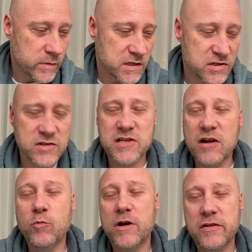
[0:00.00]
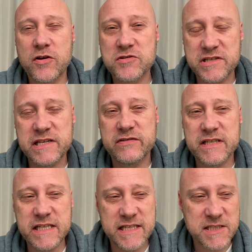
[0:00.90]
So it's on one of those
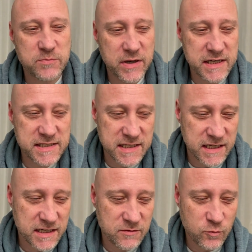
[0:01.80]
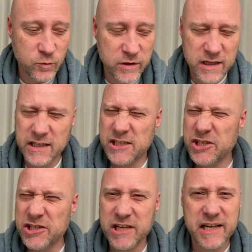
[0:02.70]
DVDs, but it's a really
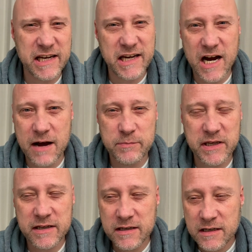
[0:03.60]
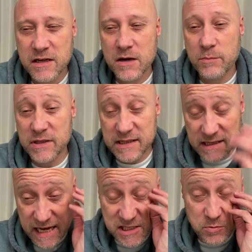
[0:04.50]
shitty copy. But
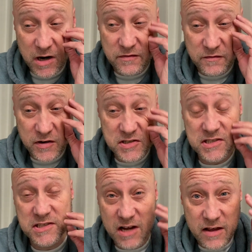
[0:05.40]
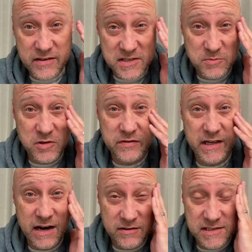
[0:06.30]
that's where I first saw this movie,
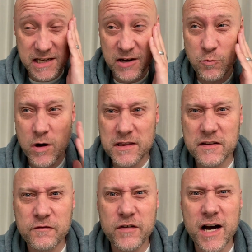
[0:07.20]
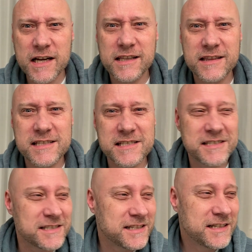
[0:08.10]
and I was like, what the fuck?
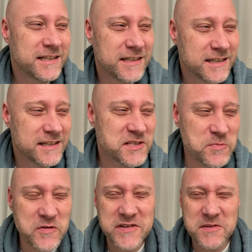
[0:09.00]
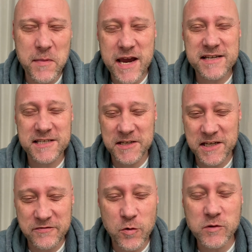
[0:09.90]
This movie's amazing.
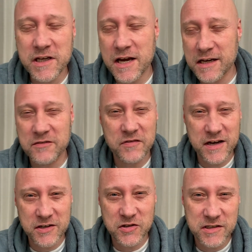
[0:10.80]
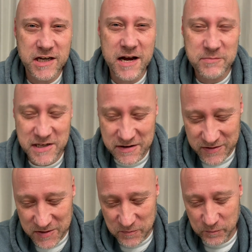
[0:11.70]
If only I could find a good copy of
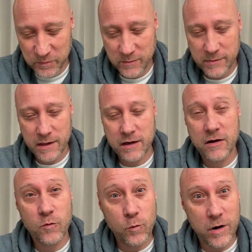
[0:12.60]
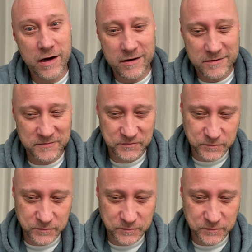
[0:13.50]
it. Well,